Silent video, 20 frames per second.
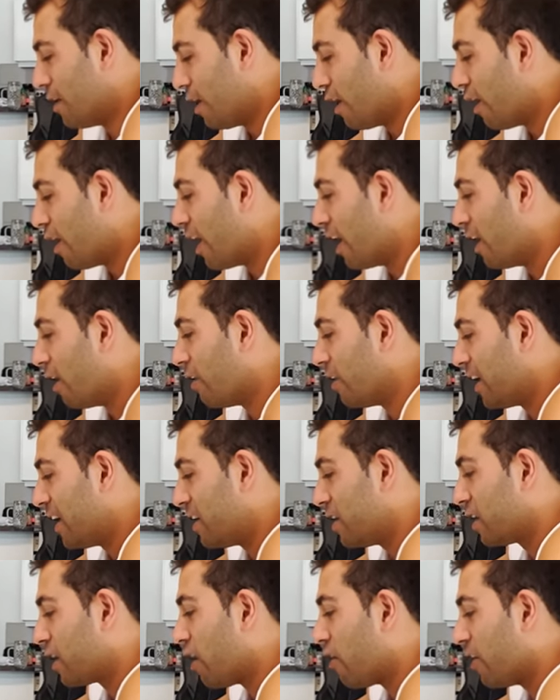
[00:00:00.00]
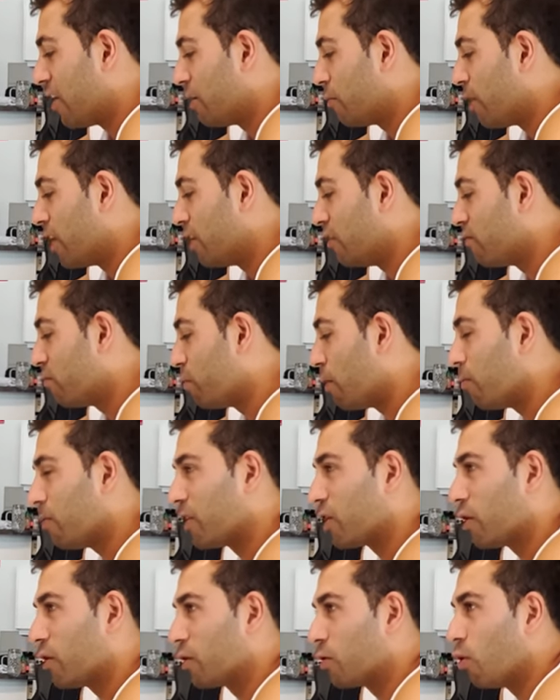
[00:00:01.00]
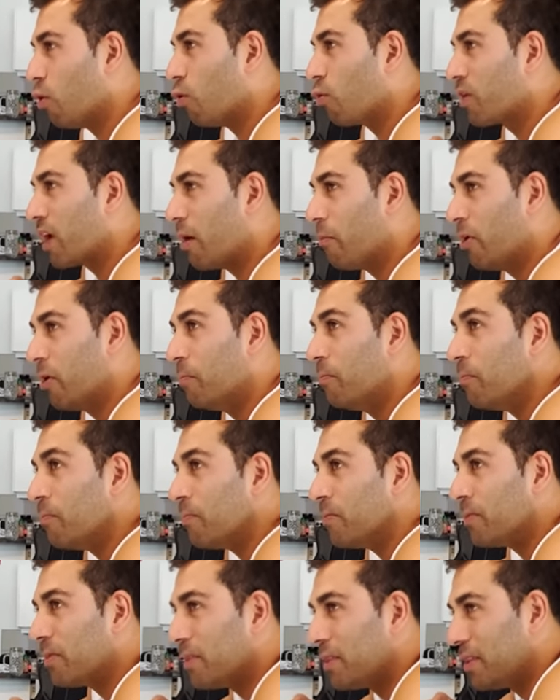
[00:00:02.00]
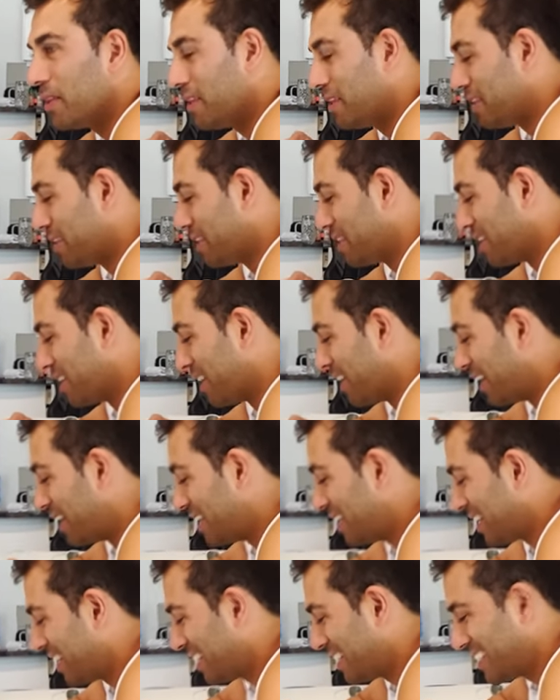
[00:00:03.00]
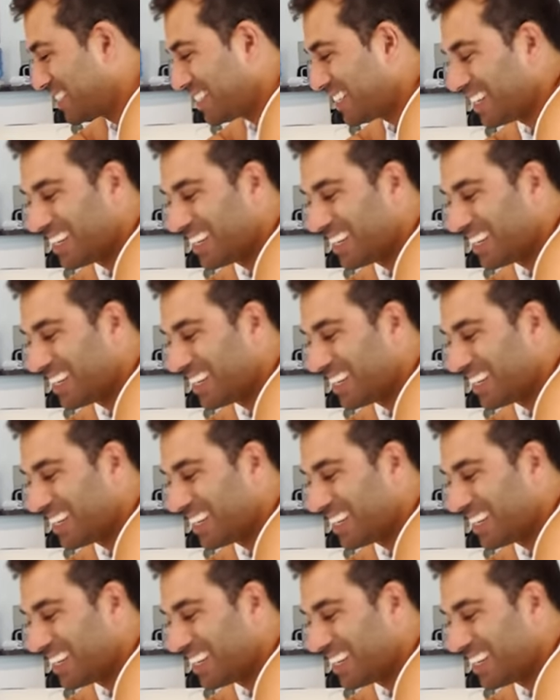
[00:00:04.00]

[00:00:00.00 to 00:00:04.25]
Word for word: All right, I'll let you go anyway. You've probably got a call coming.